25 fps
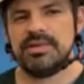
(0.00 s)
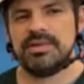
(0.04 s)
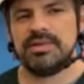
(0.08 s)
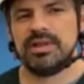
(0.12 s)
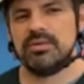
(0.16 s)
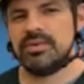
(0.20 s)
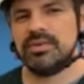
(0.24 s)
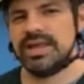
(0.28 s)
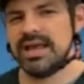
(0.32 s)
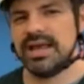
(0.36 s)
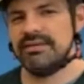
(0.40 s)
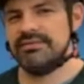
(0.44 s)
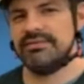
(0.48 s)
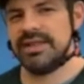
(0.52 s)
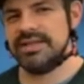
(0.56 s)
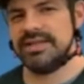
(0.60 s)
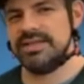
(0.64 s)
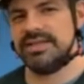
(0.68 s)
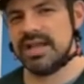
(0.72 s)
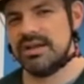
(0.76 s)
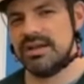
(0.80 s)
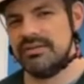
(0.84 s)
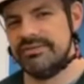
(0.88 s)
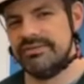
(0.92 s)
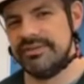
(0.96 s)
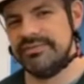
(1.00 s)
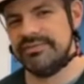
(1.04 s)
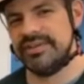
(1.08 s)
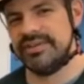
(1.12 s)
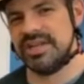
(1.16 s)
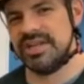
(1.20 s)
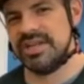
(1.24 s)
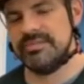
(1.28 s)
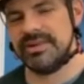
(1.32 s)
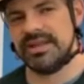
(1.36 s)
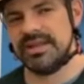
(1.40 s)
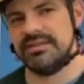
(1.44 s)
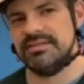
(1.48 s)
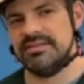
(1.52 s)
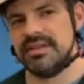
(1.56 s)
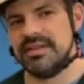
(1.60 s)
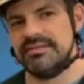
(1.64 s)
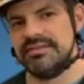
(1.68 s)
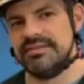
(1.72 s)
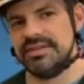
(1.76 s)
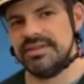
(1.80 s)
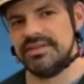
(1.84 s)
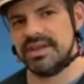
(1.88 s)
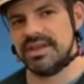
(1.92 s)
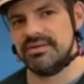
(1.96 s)
we have like 10 or 15 minutes
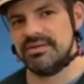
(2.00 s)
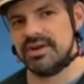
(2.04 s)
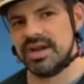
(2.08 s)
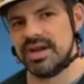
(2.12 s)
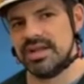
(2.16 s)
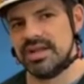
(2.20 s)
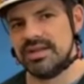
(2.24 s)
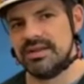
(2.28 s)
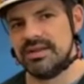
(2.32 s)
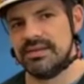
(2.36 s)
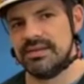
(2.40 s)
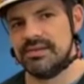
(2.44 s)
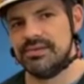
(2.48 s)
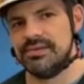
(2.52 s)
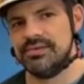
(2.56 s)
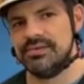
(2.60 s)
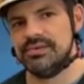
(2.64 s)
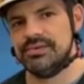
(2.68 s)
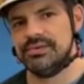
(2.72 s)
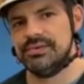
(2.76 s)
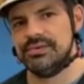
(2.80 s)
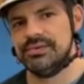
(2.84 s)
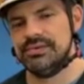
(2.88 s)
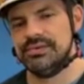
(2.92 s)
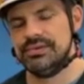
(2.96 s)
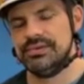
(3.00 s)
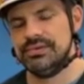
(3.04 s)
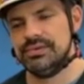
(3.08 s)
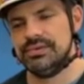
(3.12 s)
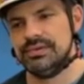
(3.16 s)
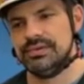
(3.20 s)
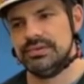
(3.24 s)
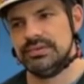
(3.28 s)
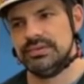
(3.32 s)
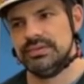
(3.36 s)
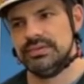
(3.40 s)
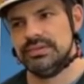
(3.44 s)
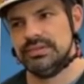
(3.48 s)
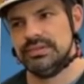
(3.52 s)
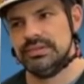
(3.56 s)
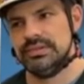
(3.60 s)
left, is that right? That's